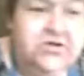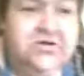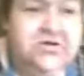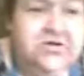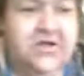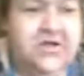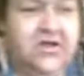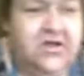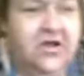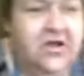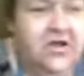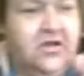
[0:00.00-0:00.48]

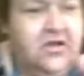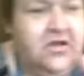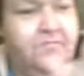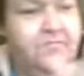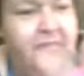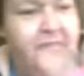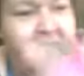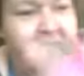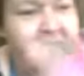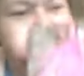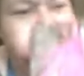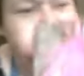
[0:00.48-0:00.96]
and on the
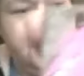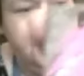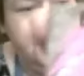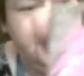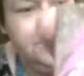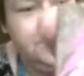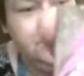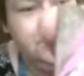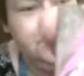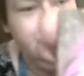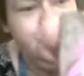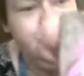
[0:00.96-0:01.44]
back I
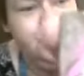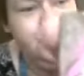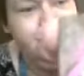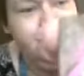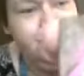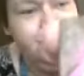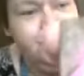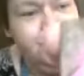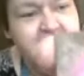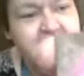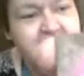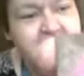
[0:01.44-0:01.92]
glued
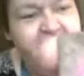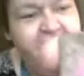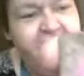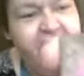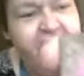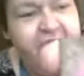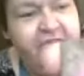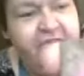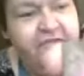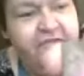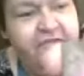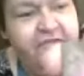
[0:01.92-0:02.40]
a
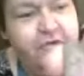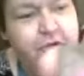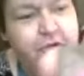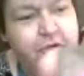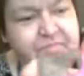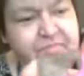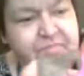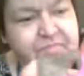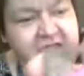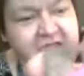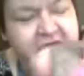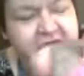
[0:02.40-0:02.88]
feather, a
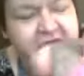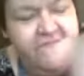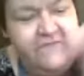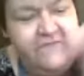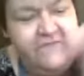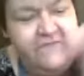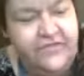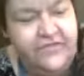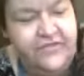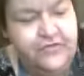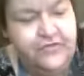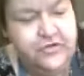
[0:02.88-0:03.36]
pink
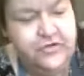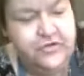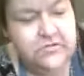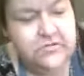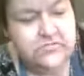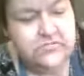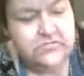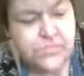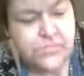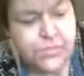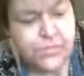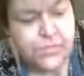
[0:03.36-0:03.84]
feather.
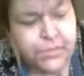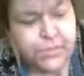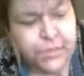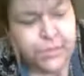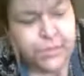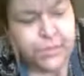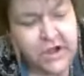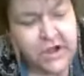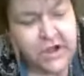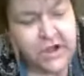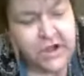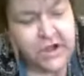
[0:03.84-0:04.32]

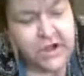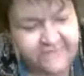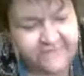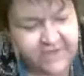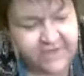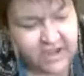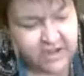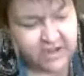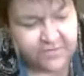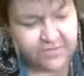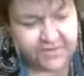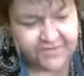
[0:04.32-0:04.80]

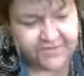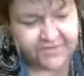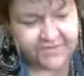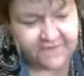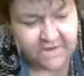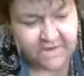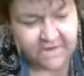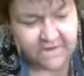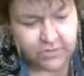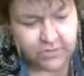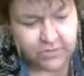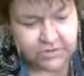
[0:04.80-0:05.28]
Forgot about
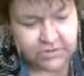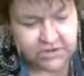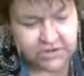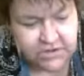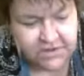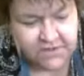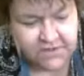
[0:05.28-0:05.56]
that one.